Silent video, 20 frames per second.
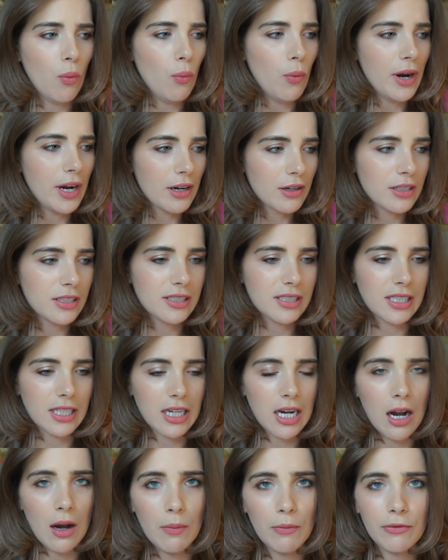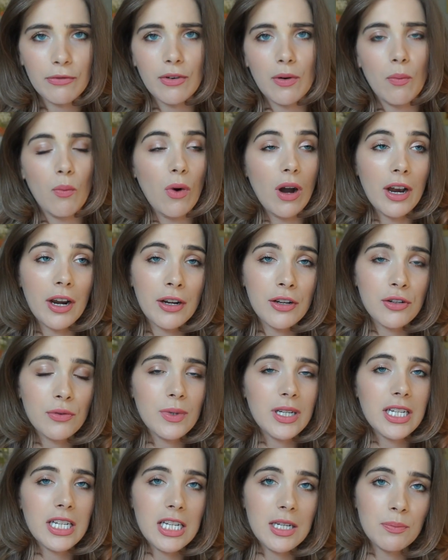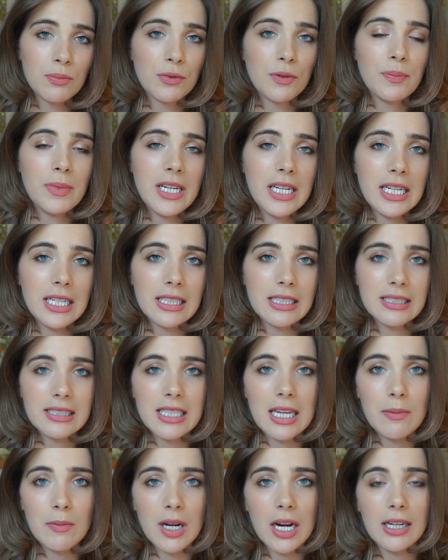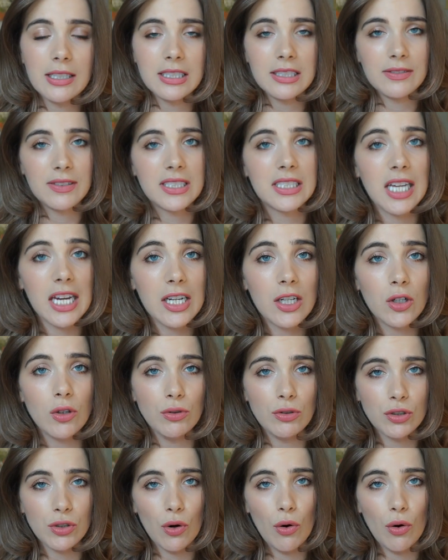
where does it come from why do we keep repeating the same kinds of cycles